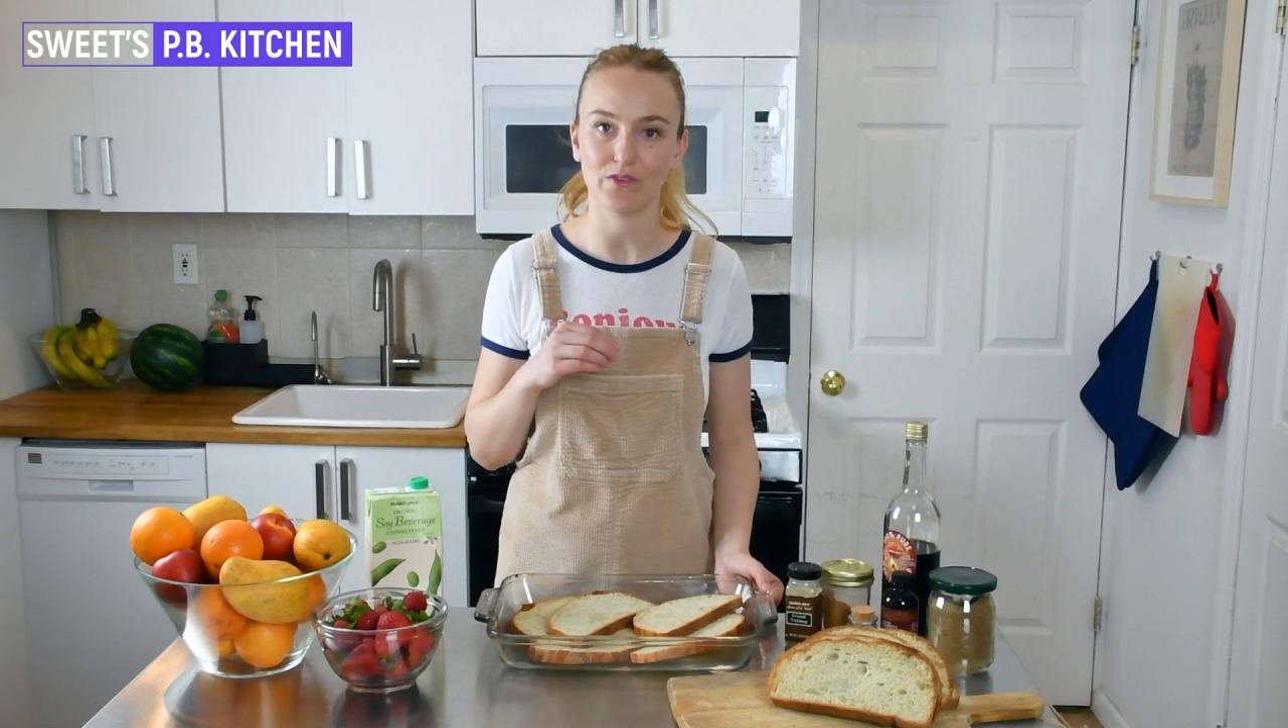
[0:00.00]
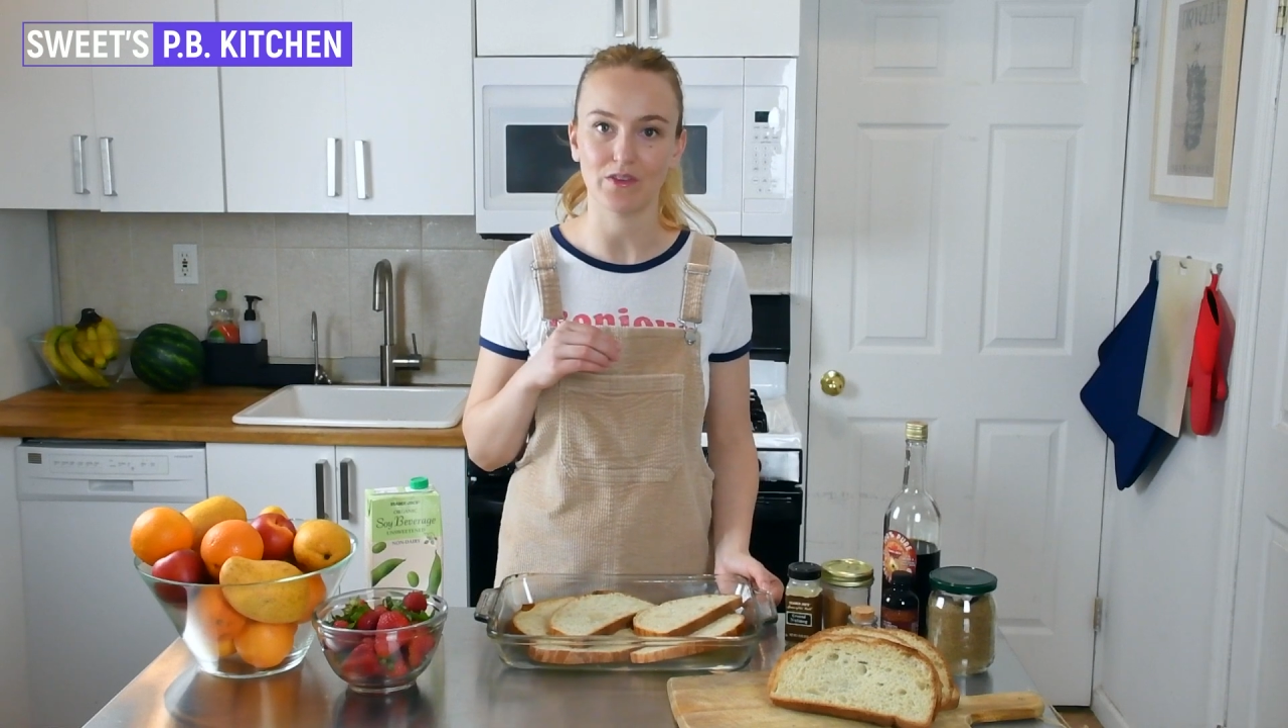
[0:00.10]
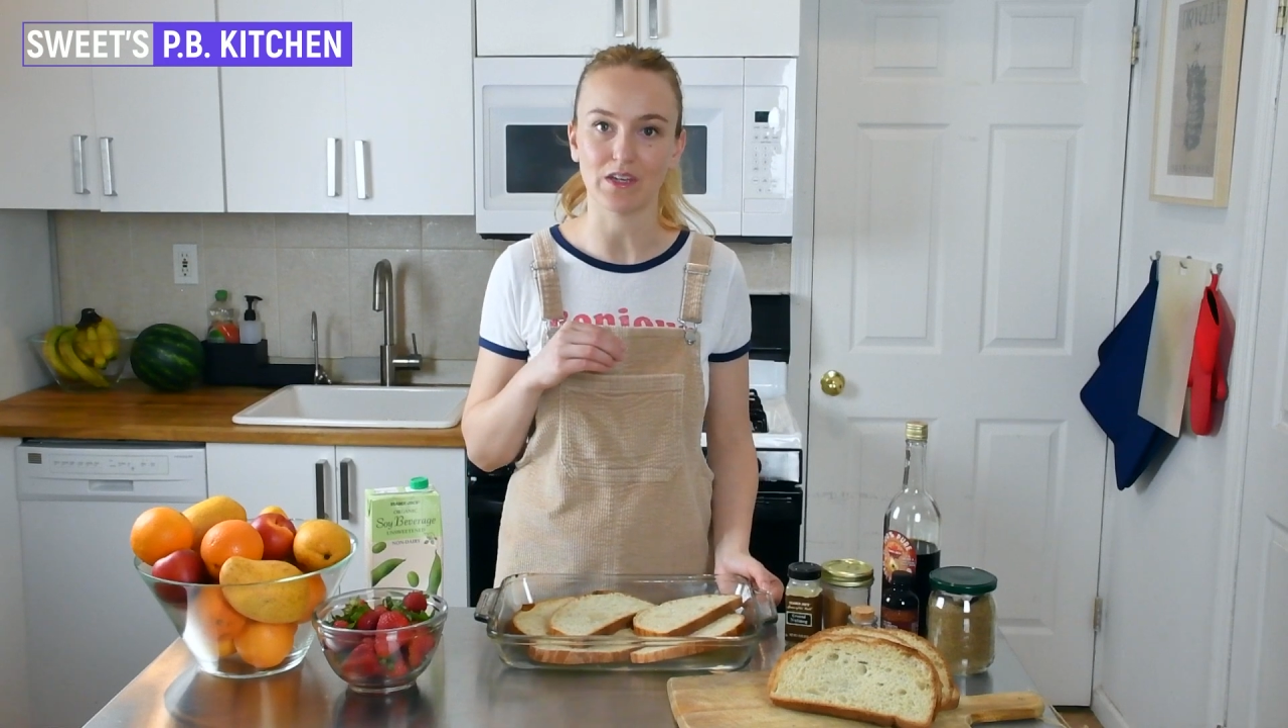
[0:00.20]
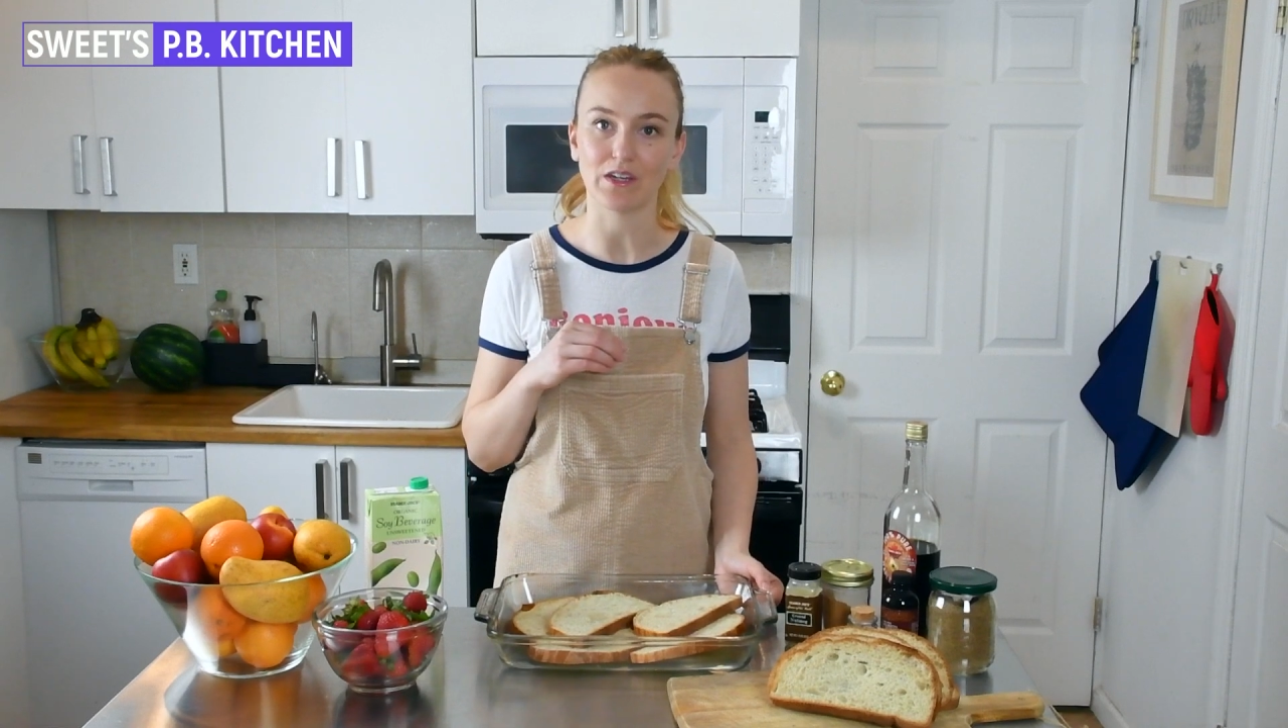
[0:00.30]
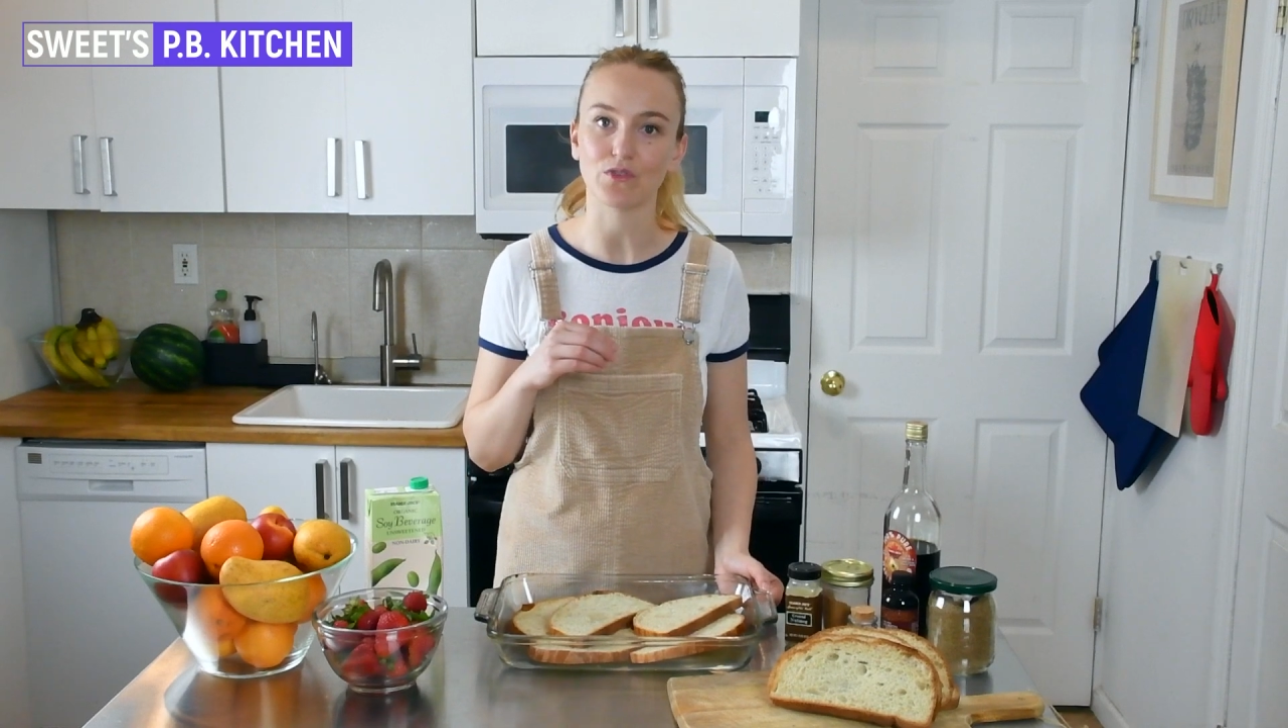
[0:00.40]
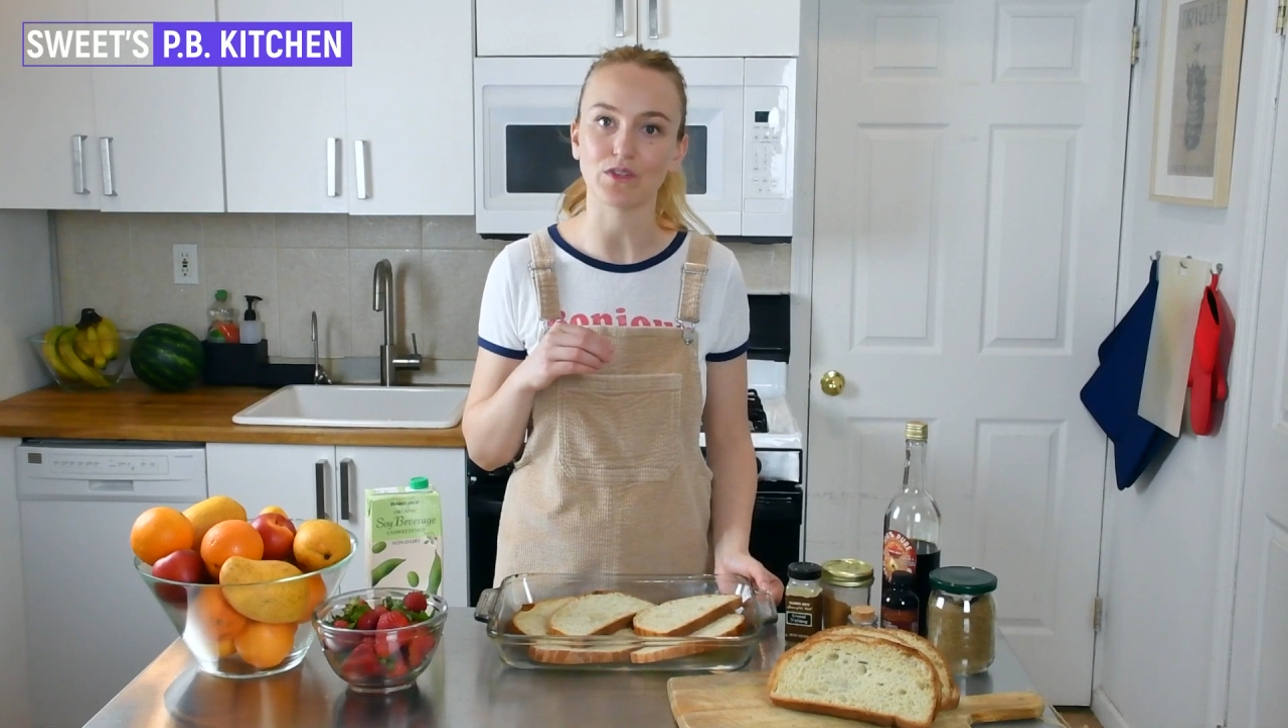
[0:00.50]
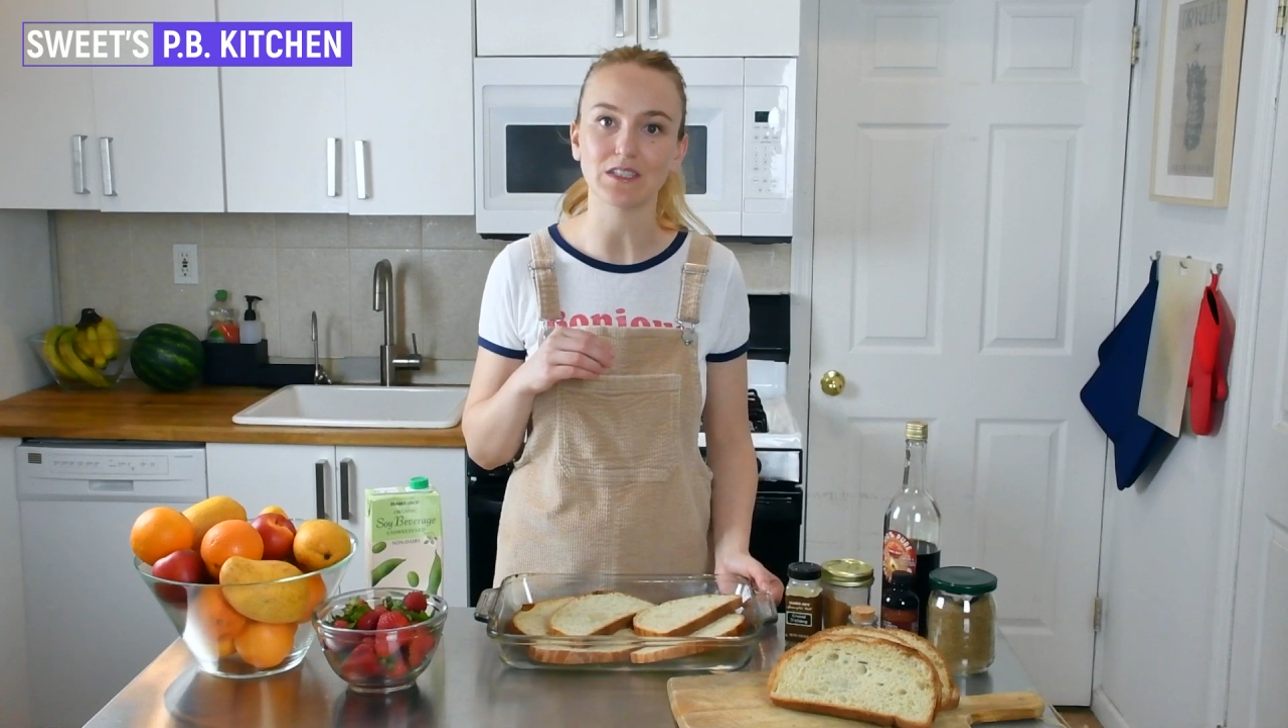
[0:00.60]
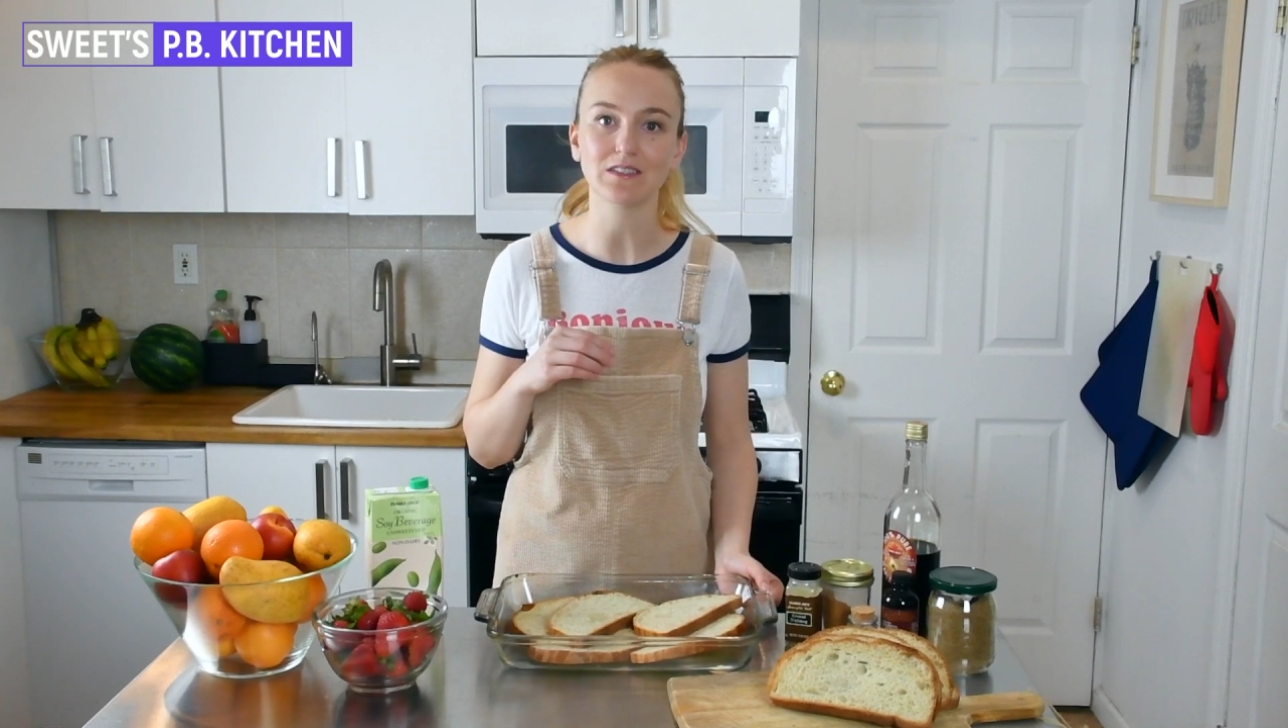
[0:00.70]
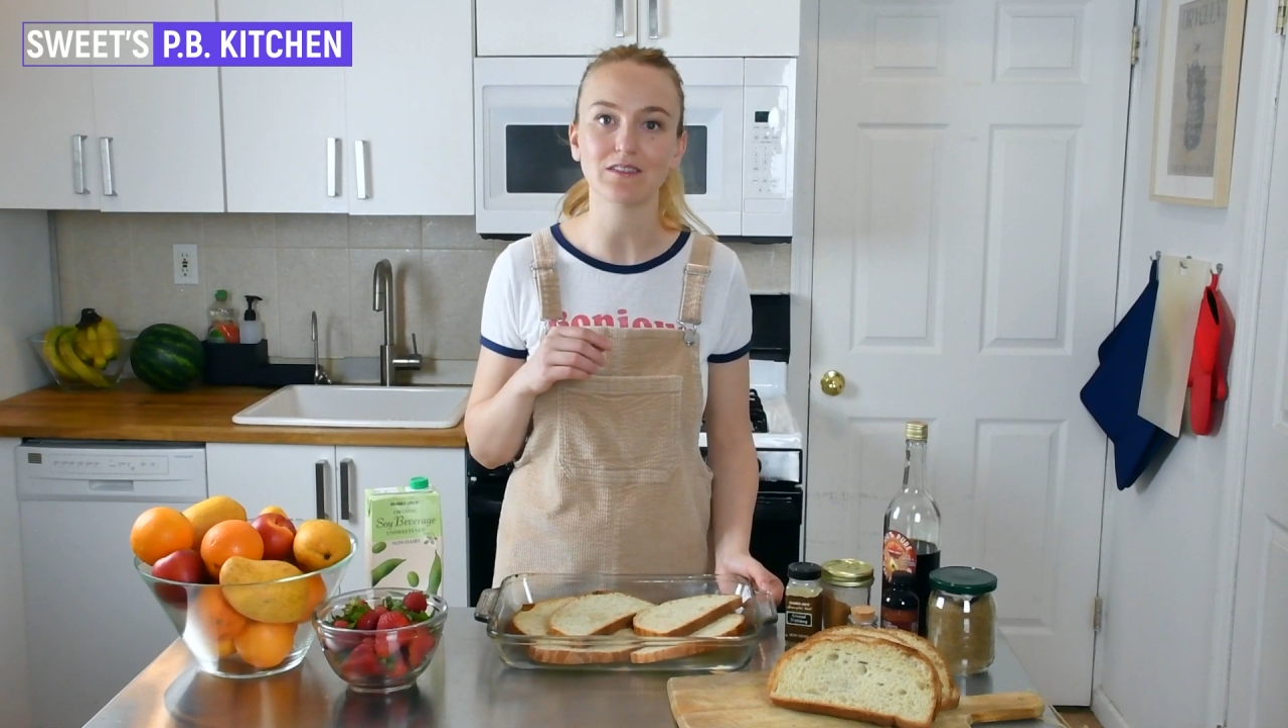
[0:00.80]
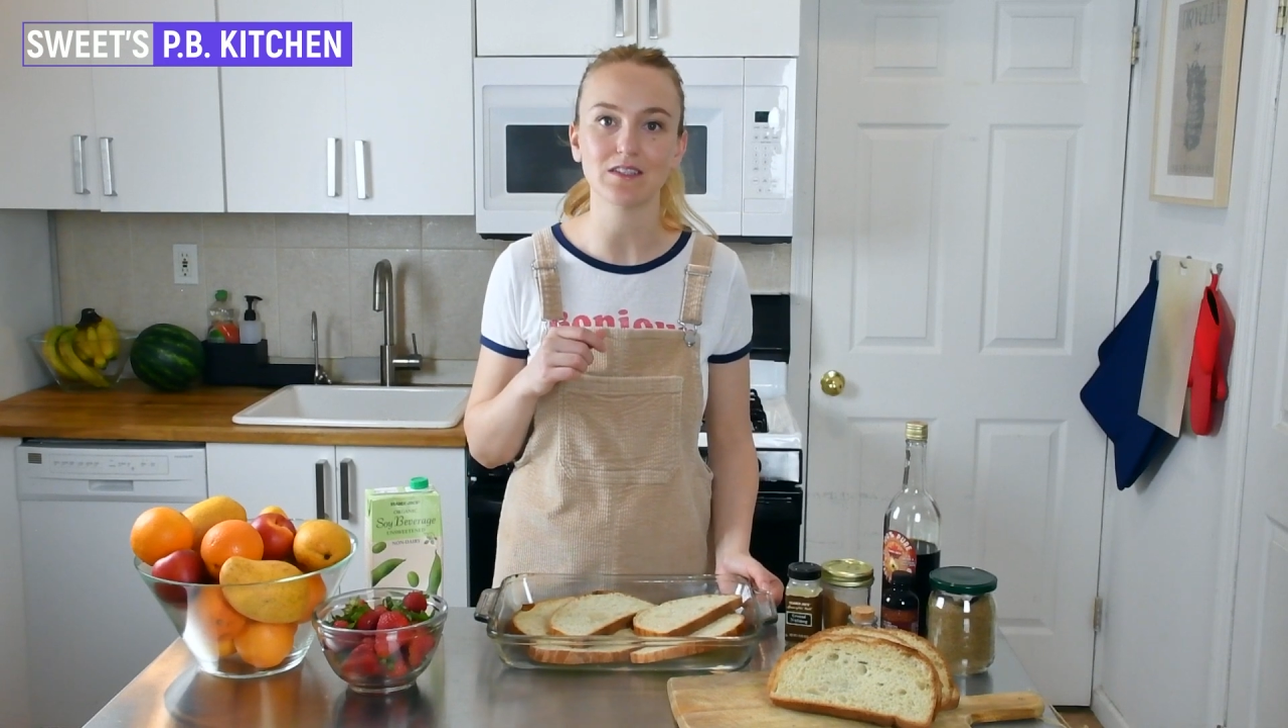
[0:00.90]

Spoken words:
the ingredients